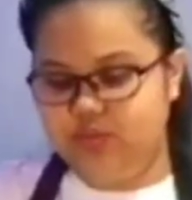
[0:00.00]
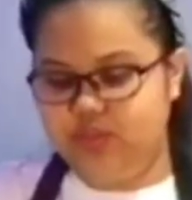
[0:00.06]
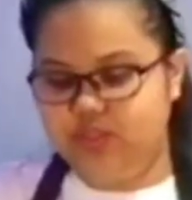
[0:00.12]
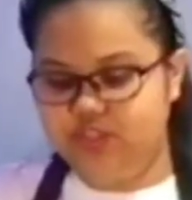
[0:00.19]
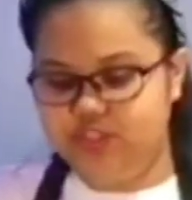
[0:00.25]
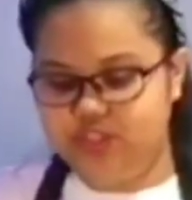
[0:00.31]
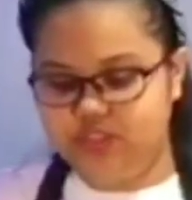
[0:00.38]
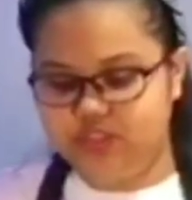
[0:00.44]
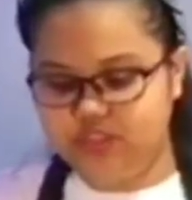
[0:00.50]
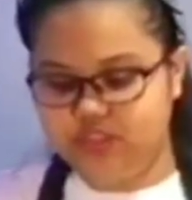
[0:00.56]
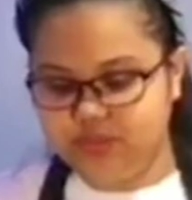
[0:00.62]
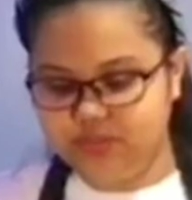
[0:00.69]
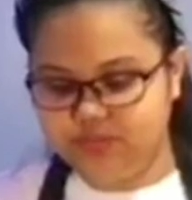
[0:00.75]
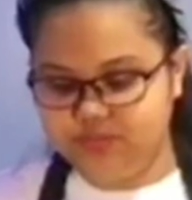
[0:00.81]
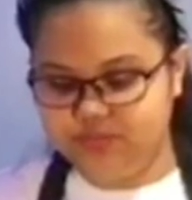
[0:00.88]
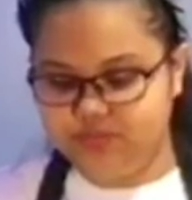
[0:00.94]
we can
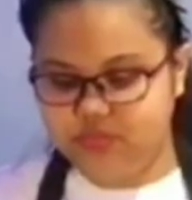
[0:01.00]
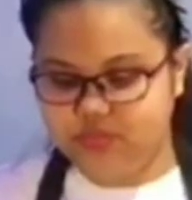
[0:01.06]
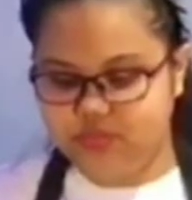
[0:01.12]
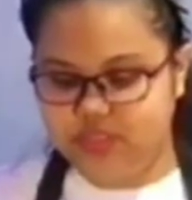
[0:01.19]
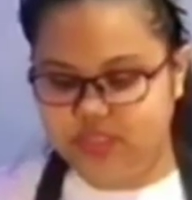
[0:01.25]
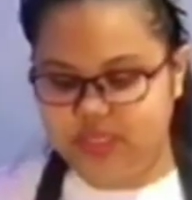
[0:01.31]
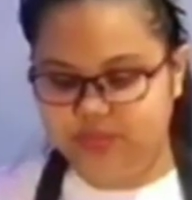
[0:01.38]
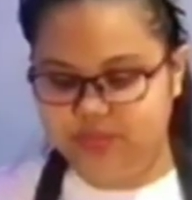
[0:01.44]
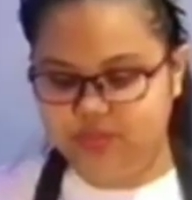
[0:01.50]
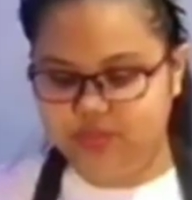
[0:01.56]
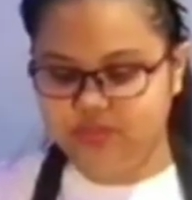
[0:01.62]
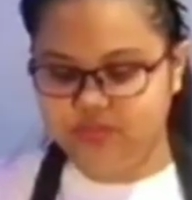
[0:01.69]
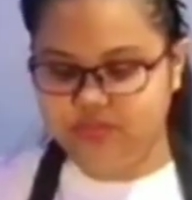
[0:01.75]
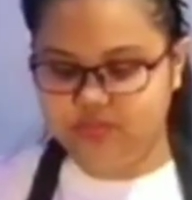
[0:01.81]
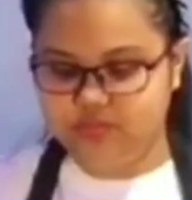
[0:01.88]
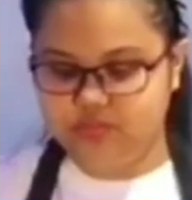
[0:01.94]
drizzle the
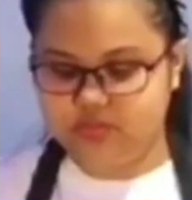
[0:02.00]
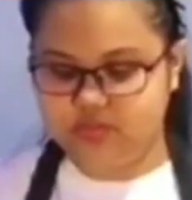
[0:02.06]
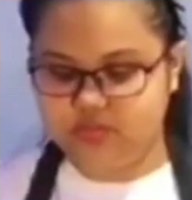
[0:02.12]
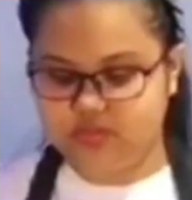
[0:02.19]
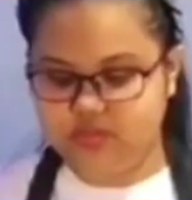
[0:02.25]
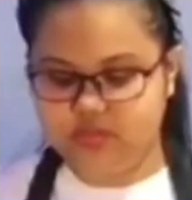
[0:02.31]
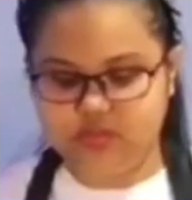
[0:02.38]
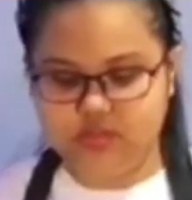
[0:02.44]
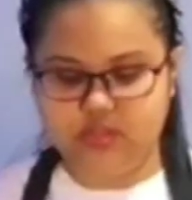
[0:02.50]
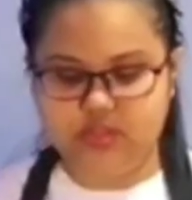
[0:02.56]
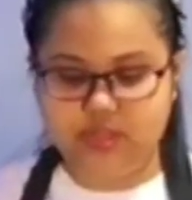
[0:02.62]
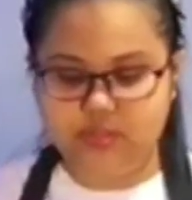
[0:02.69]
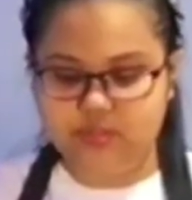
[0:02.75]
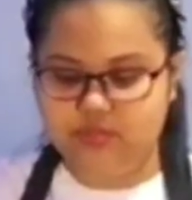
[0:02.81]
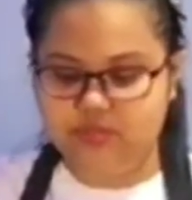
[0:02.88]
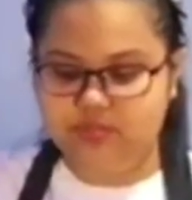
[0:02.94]

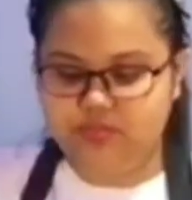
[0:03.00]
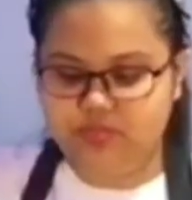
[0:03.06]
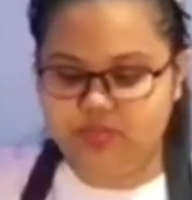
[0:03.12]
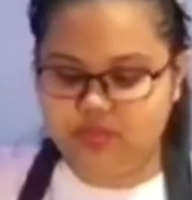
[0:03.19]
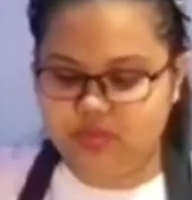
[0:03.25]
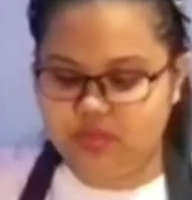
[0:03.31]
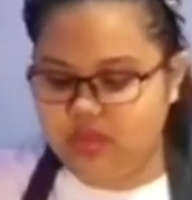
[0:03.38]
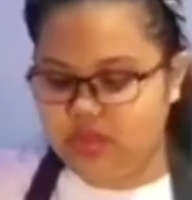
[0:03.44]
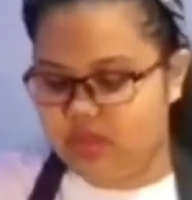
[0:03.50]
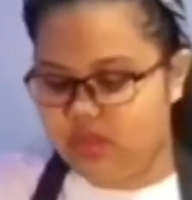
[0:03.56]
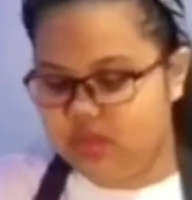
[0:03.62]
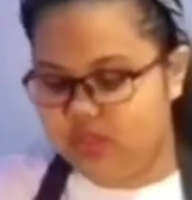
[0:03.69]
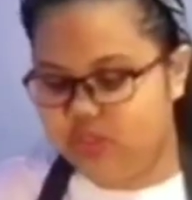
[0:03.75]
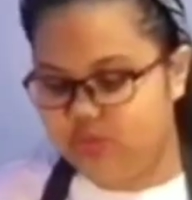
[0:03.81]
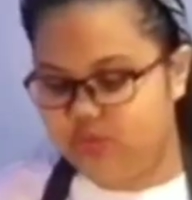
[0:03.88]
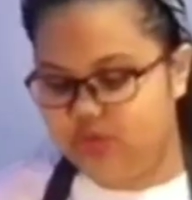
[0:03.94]
lemon
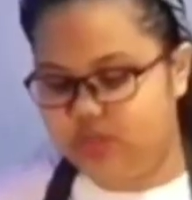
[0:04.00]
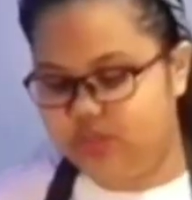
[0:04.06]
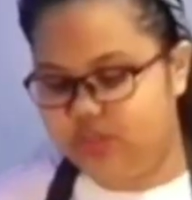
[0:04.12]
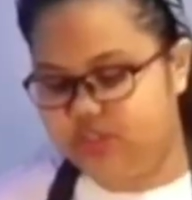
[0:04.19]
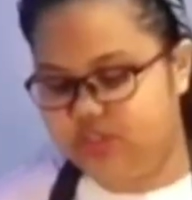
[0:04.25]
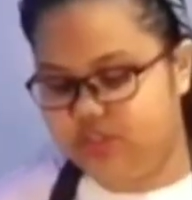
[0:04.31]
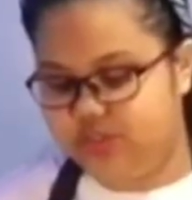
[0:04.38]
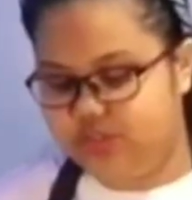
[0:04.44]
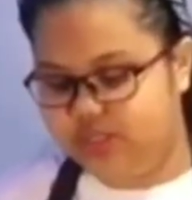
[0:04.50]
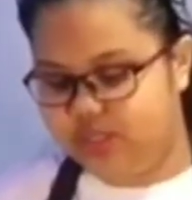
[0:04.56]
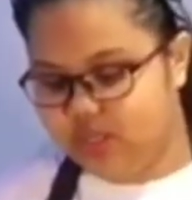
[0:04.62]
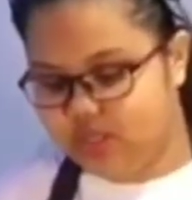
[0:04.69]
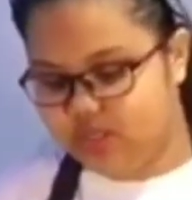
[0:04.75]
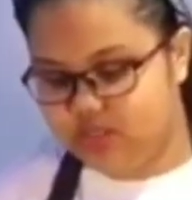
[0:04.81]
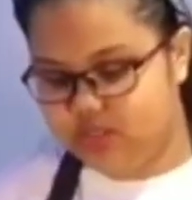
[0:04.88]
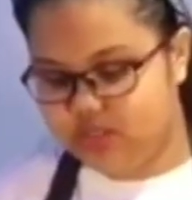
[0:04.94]
sugar
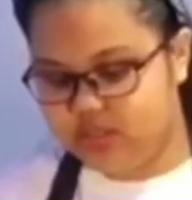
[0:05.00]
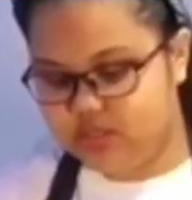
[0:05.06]
slurry.